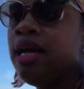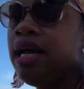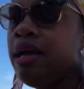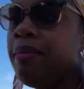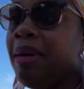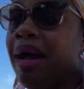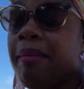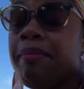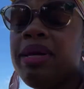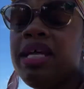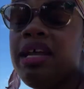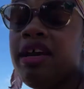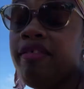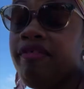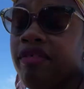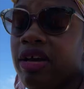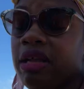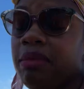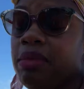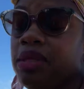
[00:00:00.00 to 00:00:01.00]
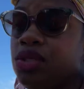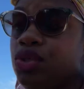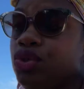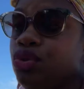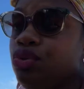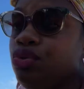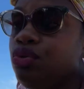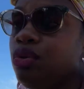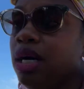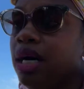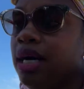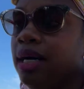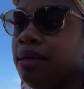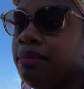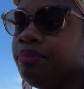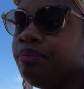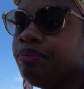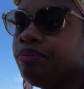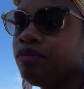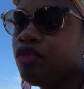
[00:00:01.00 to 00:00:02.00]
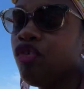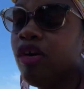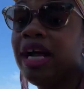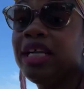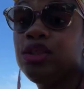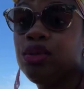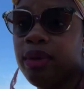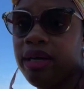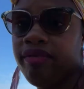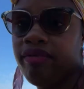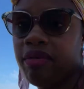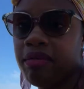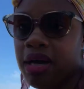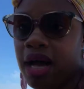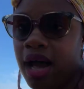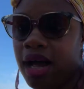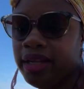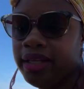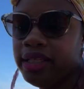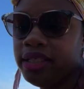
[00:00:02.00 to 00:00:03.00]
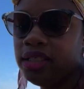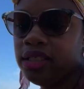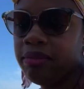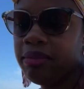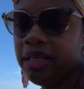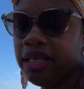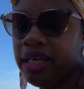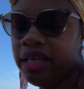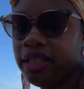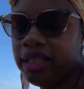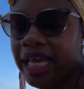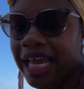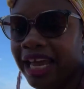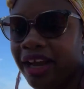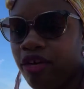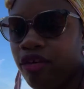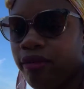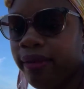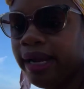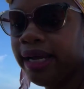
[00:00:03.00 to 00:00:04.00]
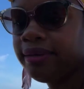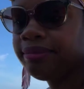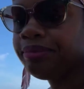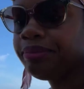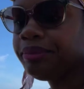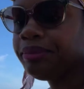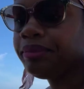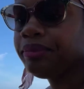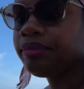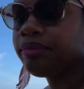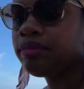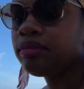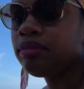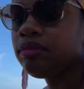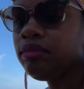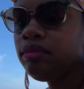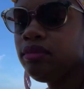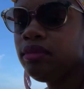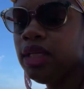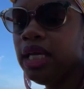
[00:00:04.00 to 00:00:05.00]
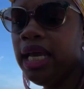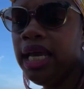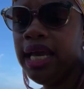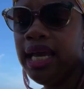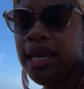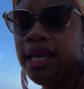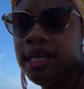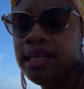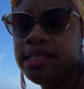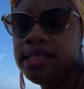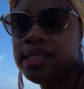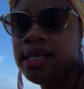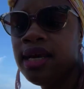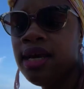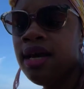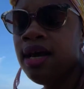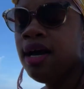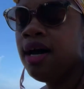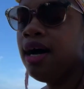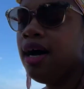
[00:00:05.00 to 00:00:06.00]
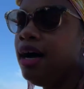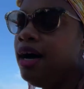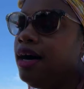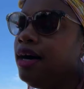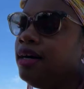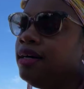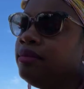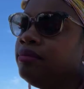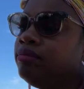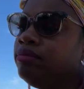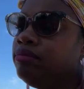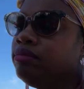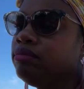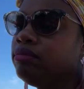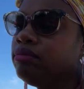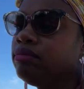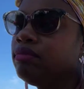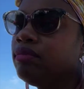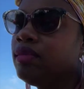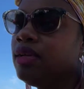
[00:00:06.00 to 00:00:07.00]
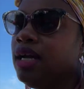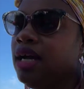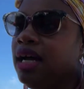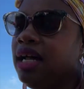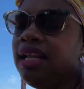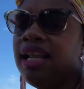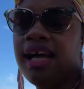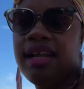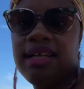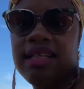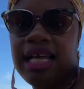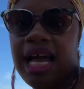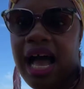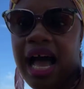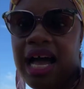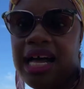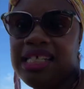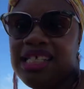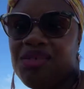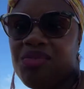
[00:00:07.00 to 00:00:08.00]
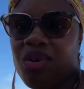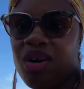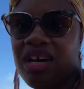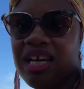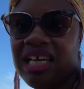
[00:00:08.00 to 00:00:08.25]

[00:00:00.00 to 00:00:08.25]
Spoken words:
in my immediate family to graduate from college. Let me get that correct. And a lot of the odds were